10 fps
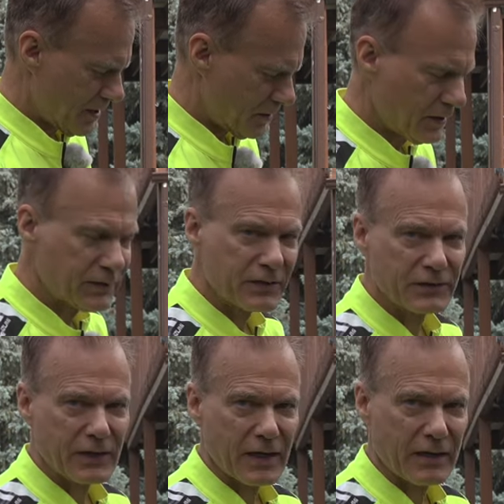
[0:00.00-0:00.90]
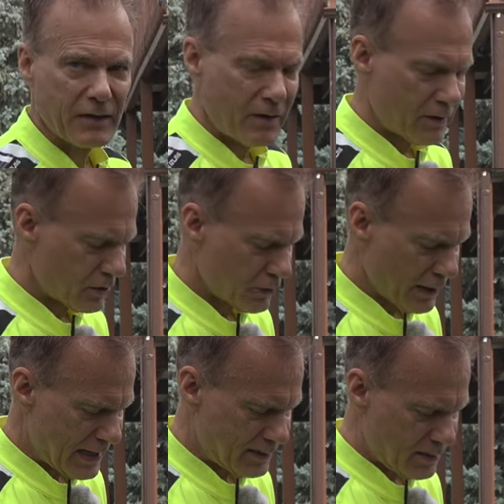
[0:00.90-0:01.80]
This is a
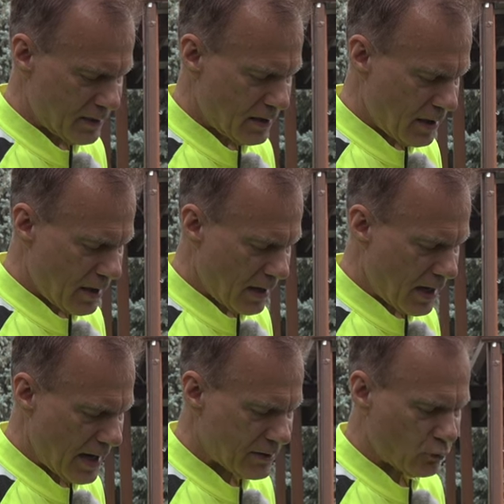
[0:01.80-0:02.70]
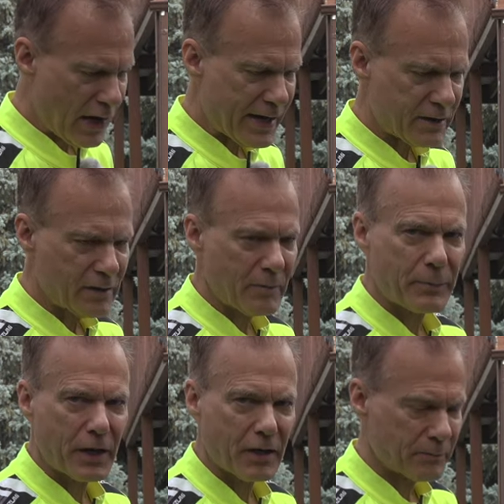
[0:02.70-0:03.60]
great hot water
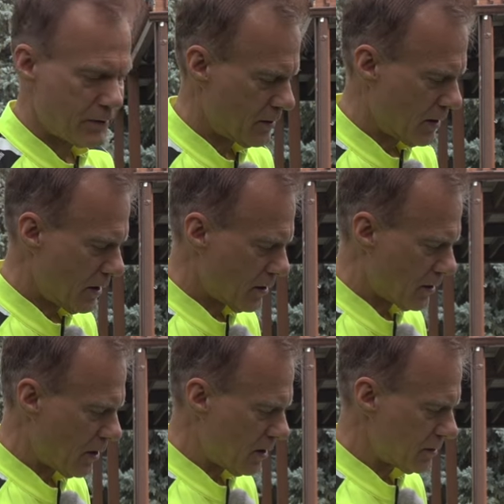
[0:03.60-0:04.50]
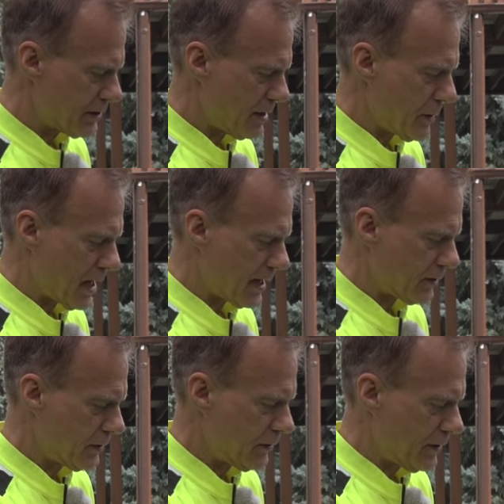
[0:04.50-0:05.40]
pump called
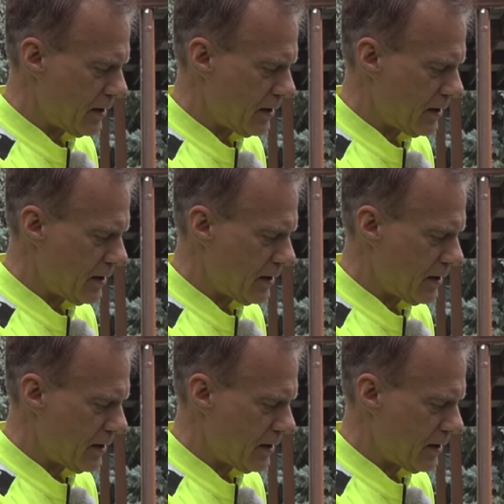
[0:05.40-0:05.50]
Demand,